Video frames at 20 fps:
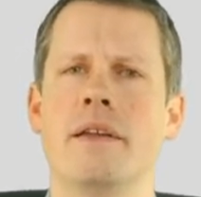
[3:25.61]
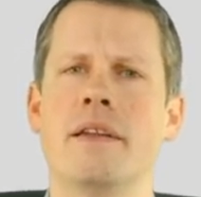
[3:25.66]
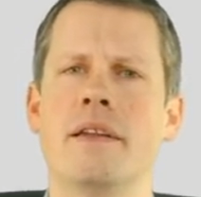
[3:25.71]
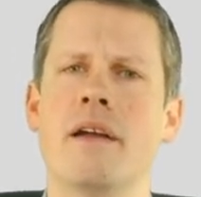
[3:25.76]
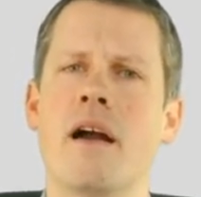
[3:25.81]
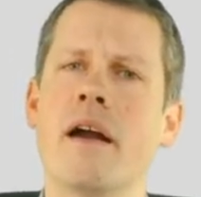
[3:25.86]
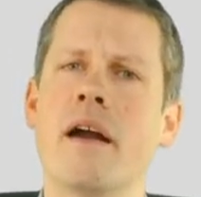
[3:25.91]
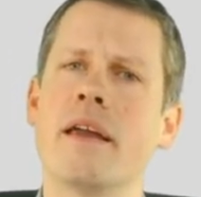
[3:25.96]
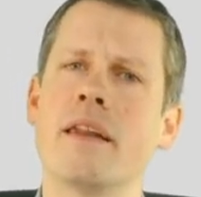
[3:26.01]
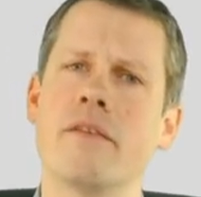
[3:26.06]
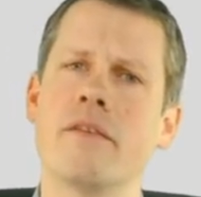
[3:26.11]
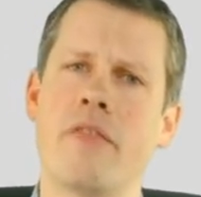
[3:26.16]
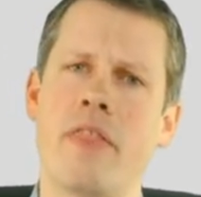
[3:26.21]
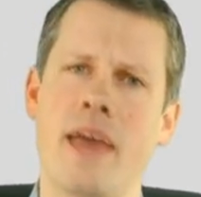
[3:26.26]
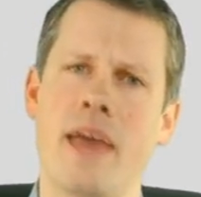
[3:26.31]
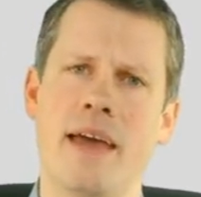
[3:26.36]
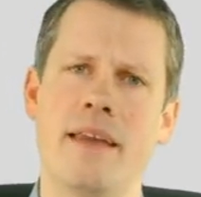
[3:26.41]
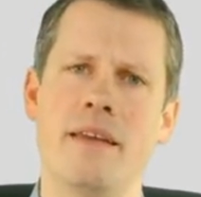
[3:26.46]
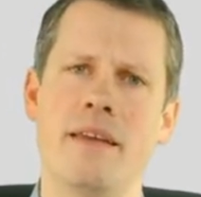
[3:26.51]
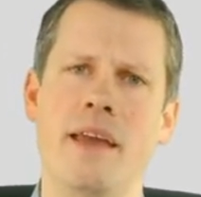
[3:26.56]
target of
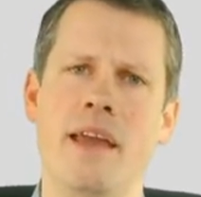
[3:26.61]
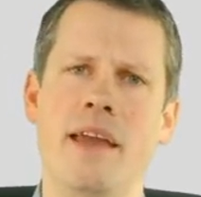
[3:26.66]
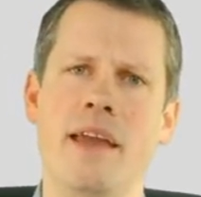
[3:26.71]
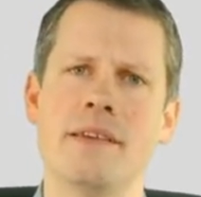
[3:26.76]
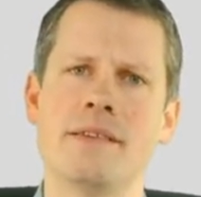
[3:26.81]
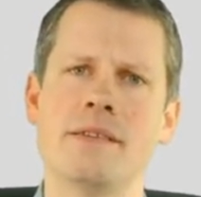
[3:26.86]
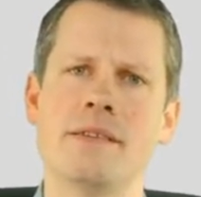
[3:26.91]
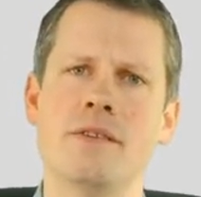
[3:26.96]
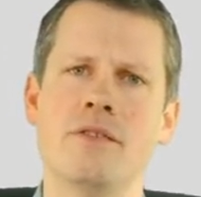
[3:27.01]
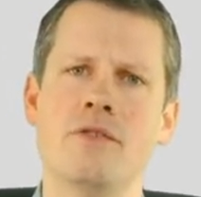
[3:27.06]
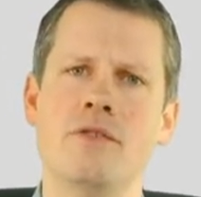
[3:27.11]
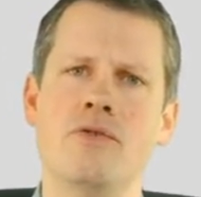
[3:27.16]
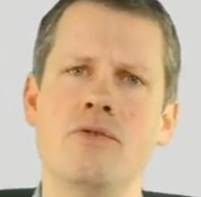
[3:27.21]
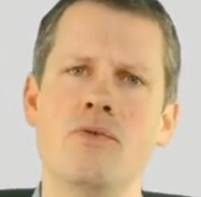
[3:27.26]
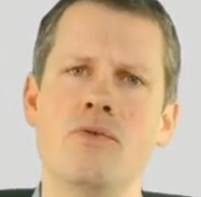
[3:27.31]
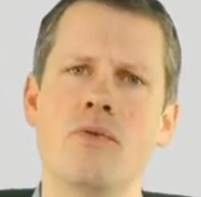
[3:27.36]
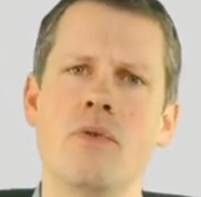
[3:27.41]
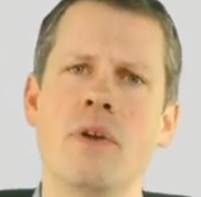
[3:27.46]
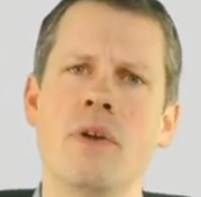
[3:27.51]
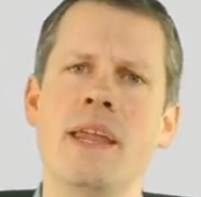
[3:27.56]
that is
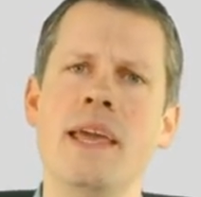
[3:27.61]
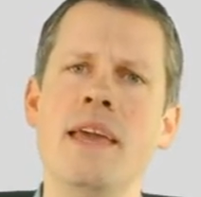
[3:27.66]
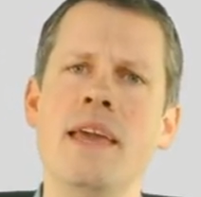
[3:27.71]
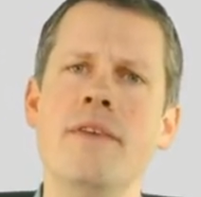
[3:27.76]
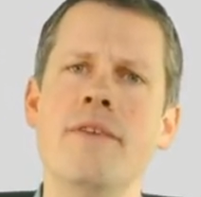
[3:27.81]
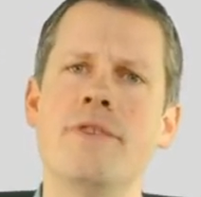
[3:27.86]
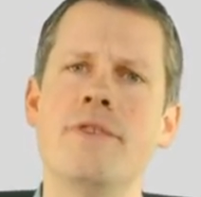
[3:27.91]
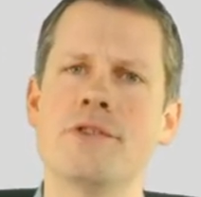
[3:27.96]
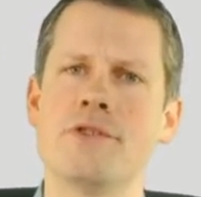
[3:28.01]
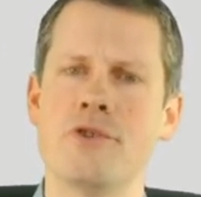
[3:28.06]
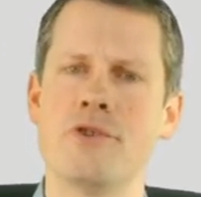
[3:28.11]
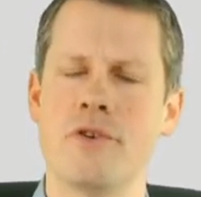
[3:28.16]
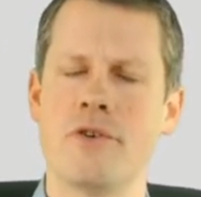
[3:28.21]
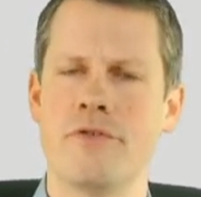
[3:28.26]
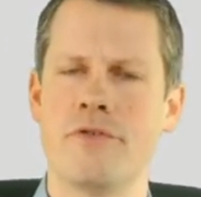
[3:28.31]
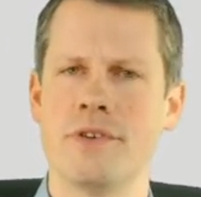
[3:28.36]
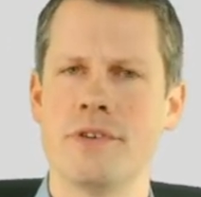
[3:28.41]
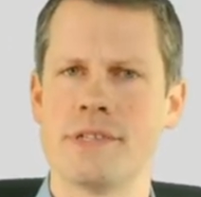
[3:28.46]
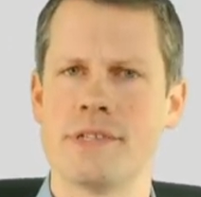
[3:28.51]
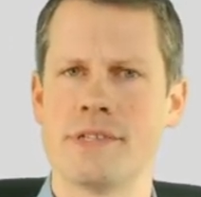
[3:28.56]
to leave the
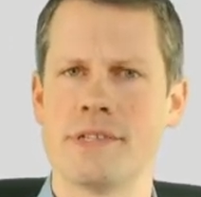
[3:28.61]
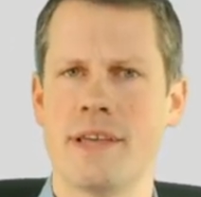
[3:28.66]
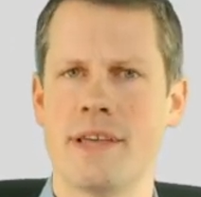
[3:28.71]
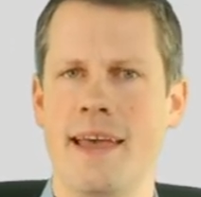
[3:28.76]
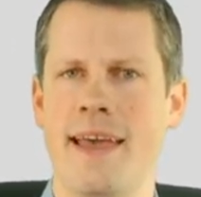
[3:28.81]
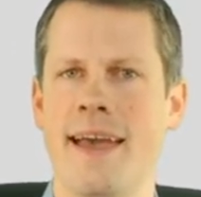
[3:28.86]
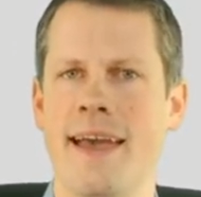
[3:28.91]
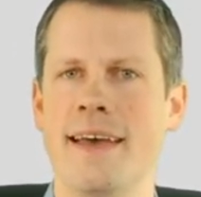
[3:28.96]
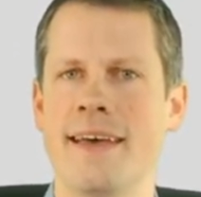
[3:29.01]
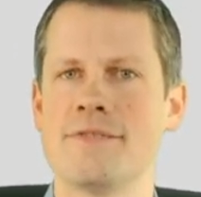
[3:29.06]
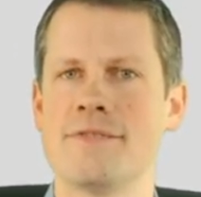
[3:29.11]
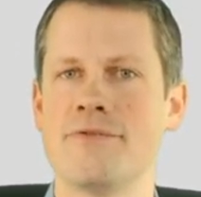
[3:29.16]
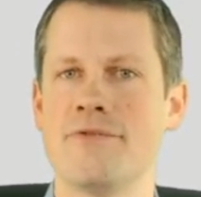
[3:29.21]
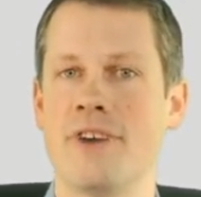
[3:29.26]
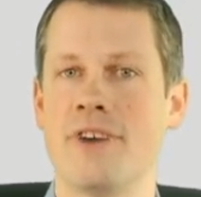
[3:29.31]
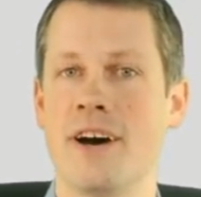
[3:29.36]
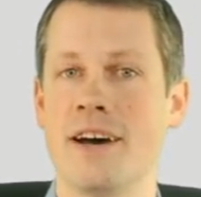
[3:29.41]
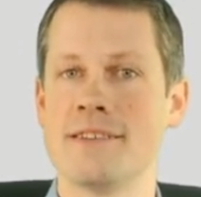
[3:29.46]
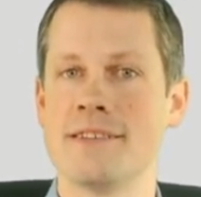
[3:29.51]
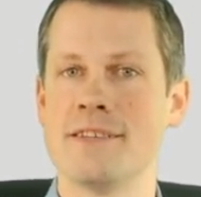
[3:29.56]
surface as
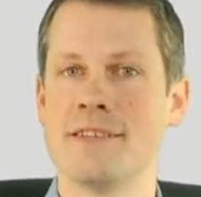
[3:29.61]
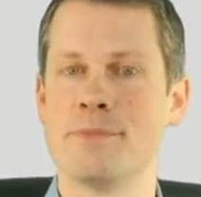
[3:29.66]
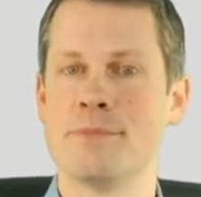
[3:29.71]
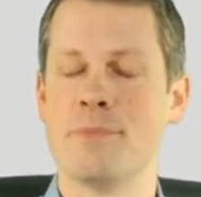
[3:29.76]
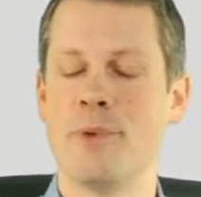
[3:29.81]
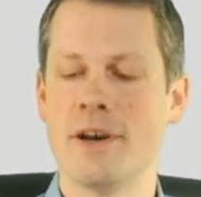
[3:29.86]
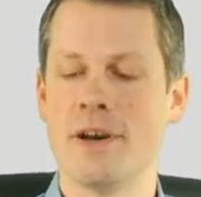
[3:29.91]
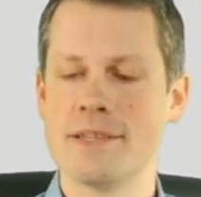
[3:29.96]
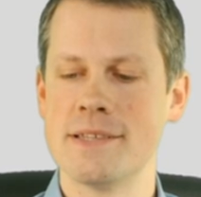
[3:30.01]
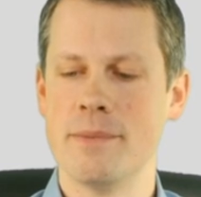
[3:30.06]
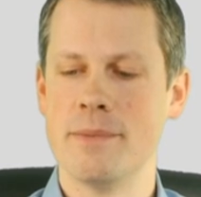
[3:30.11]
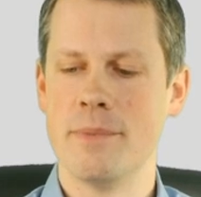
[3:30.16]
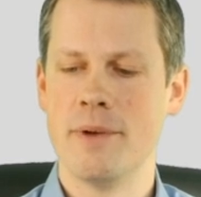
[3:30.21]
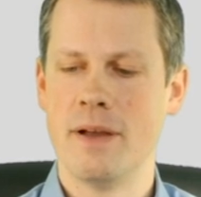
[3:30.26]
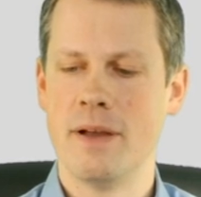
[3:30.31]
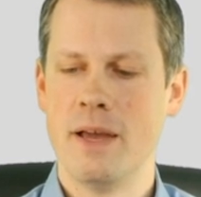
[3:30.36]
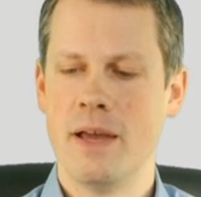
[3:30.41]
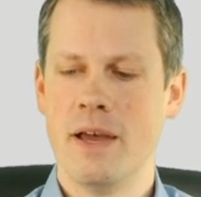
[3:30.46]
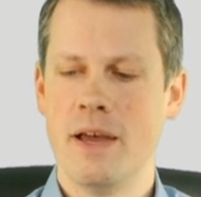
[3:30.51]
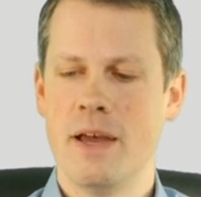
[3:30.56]
fast as
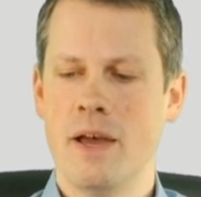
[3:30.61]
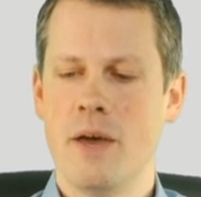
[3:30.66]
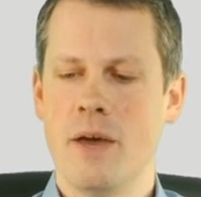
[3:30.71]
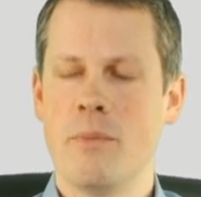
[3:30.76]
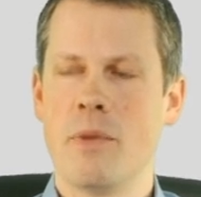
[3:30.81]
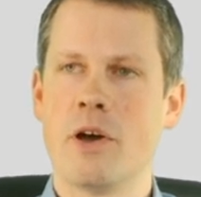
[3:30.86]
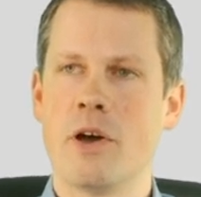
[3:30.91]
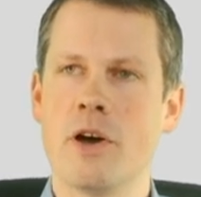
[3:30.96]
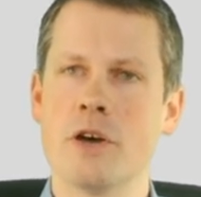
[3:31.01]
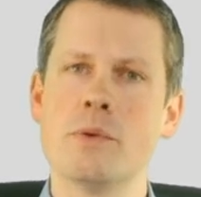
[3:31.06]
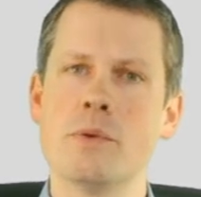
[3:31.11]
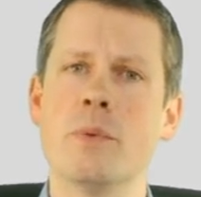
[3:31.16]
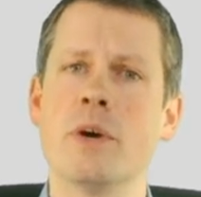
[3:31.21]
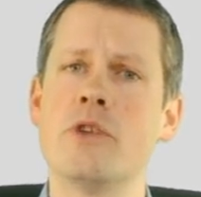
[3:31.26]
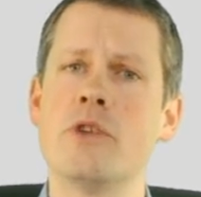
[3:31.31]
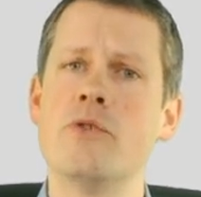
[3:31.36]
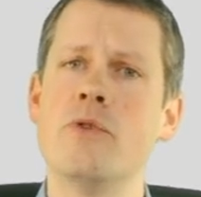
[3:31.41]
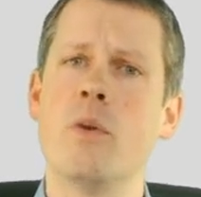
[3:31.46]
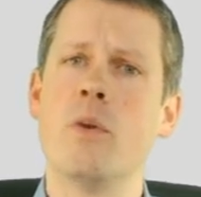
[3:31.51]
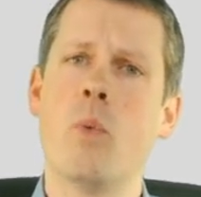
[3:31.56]
possible, because we
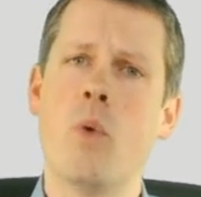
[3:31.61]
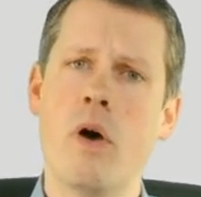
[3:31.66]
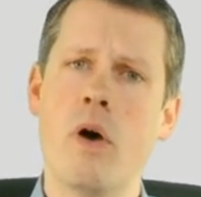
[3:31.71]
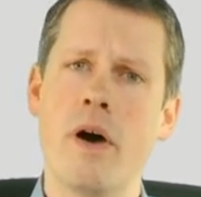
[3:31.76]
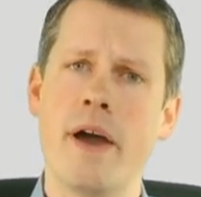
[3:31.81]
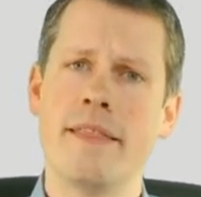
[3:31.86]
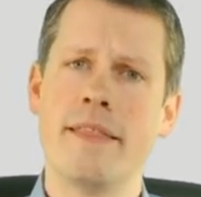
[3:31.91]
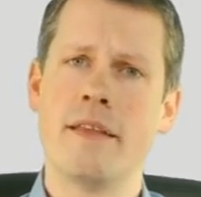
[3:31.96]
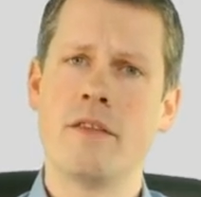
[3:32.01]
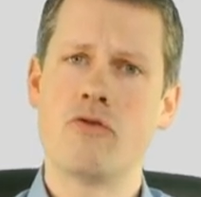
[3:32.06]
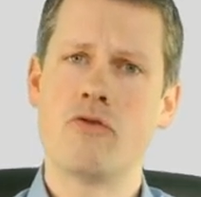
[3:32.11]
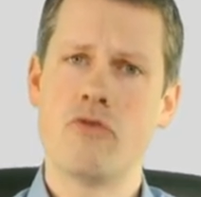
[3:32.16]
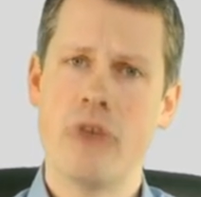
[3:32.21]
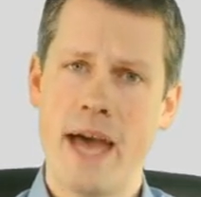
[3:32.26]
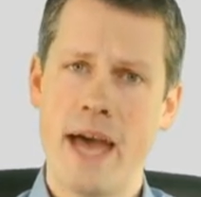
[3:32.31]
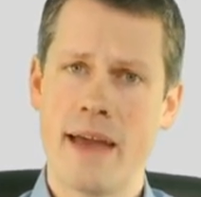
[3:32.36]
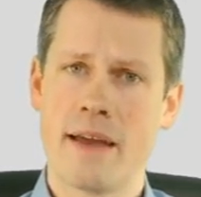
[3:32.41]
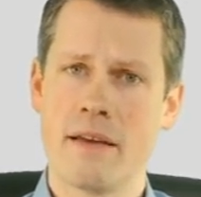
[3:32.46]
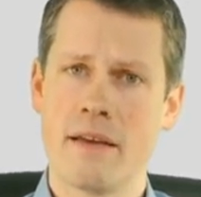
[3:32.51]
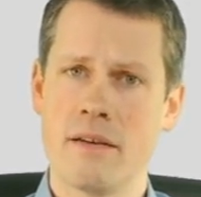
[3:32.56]
want to avoid the
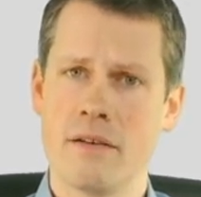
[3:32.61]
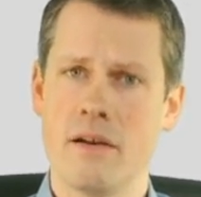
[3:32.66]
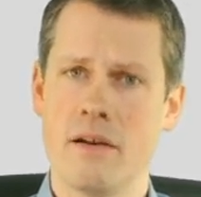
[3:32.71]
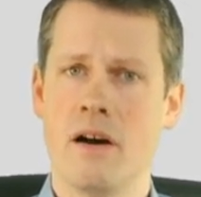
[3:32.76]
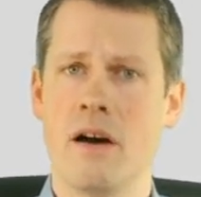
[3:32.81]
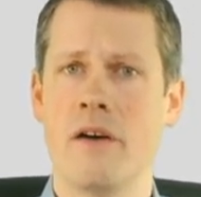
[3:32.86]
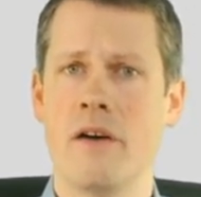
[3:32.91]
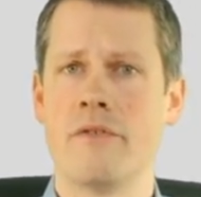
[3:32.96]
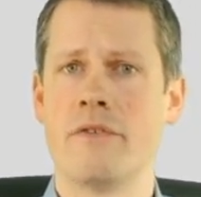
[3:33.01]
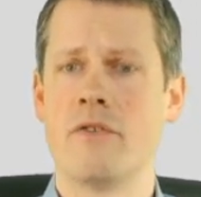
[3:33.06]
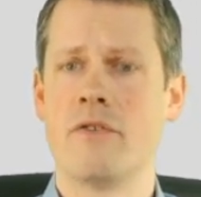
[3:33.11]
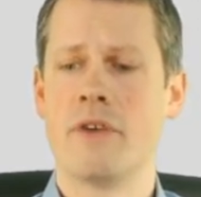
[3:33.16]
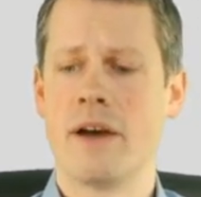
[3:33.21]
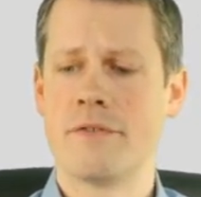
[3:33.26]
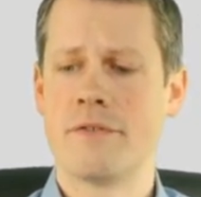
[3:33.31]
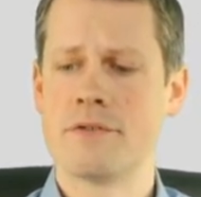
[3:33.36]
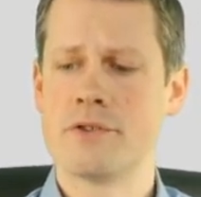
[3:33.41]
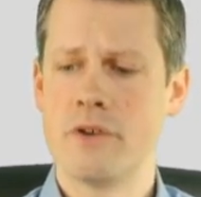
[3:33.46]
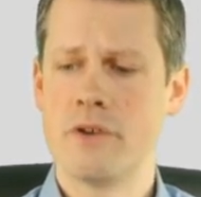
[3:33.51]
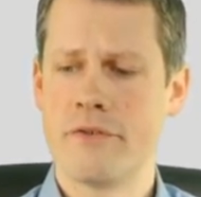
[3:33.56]
drag of the
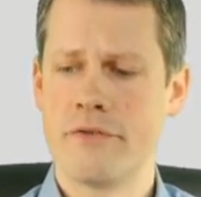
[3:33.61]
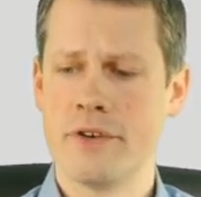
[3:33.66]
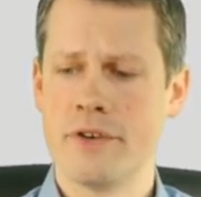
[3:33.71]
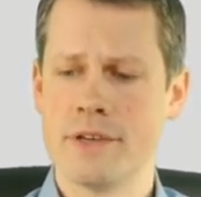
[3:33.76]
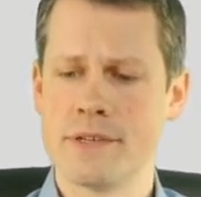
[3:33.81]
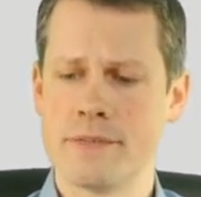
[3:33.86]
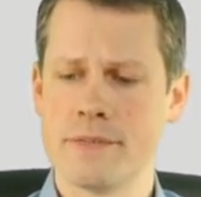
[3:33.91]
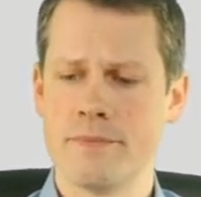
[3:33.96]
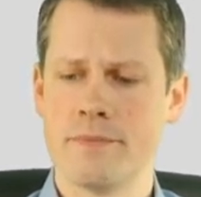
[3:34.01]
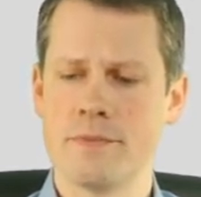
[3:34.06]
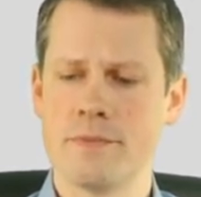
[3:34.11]
rough surface.